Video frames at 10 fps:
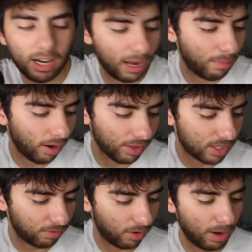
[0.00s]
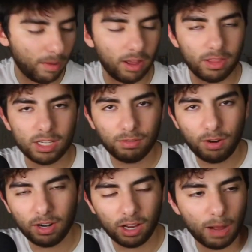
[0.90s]
I bought this phone. I bought this
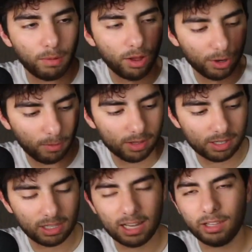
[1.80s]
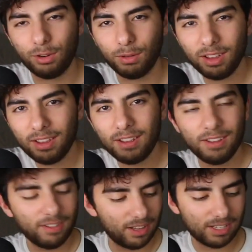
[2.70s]
phone and a couple other ones in like a little,
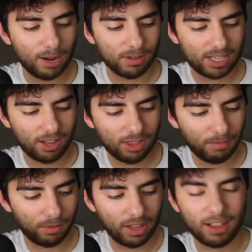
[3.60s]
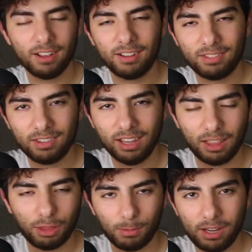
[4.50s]
this guy was selling them for like
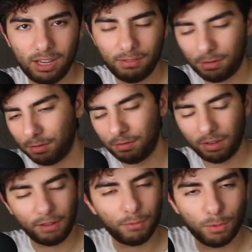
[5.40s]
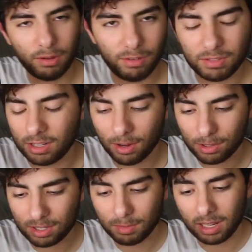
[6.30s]
three for like
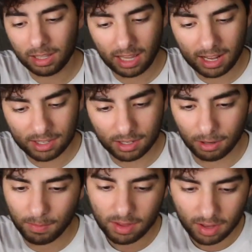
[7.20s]
$40-$50, something like that. So